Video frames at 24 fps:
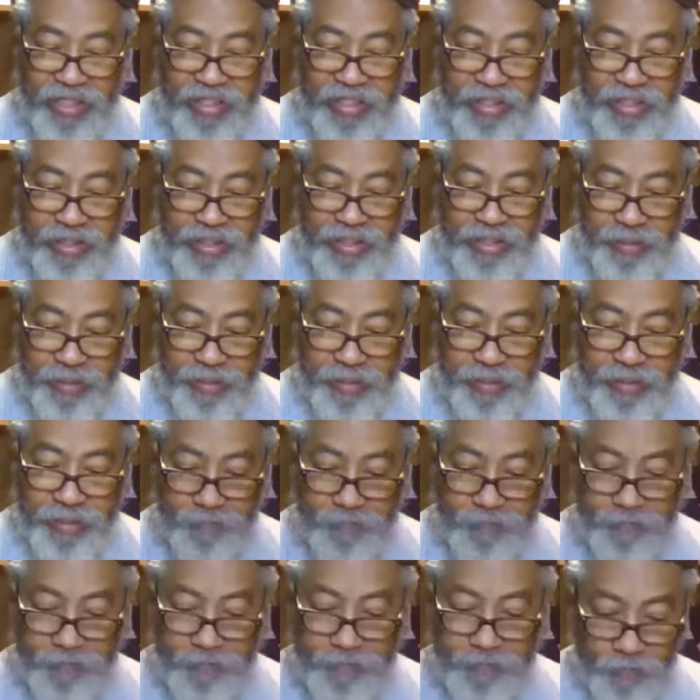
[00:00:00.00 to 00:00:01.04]
vintage.
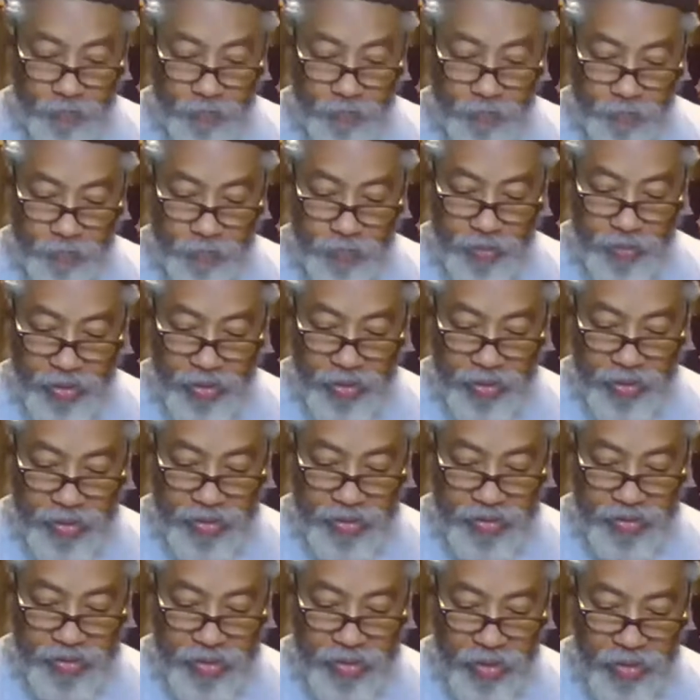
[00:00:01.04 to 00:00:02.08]

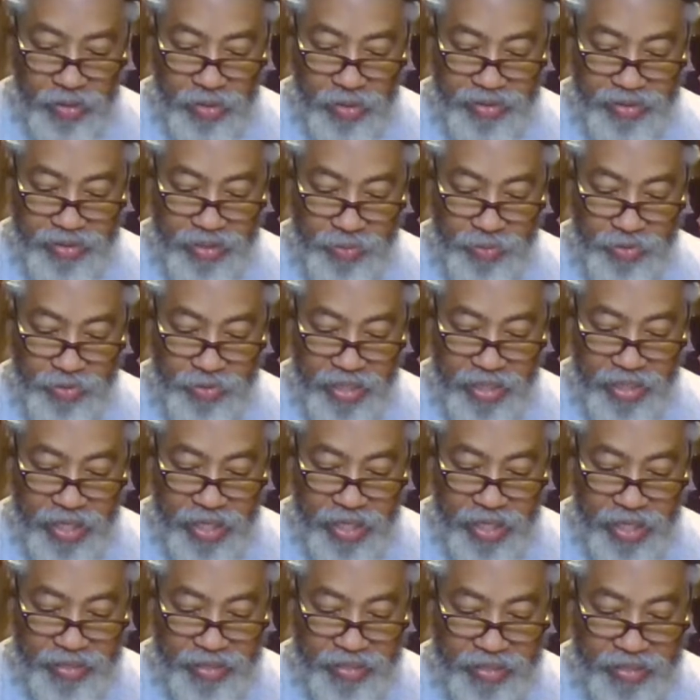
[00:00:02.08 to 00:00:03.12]
So let's see what they
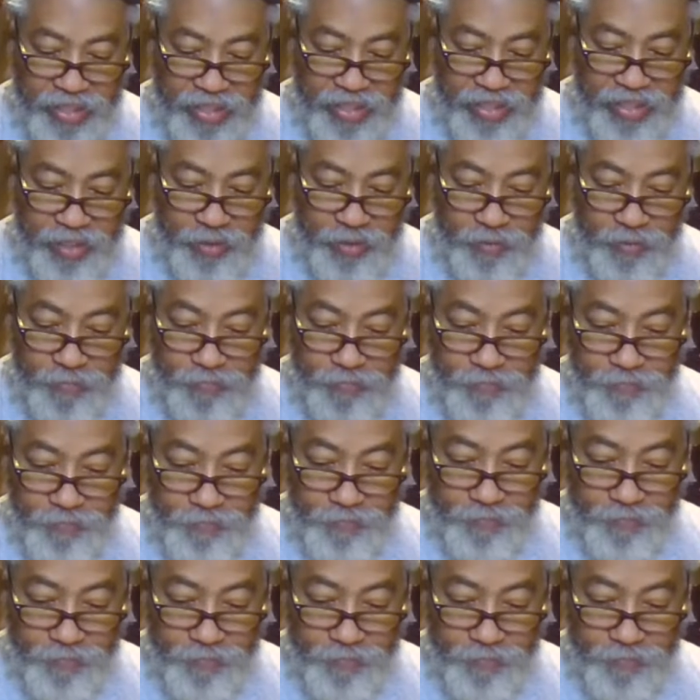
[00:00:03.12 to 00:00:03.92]
got to say here.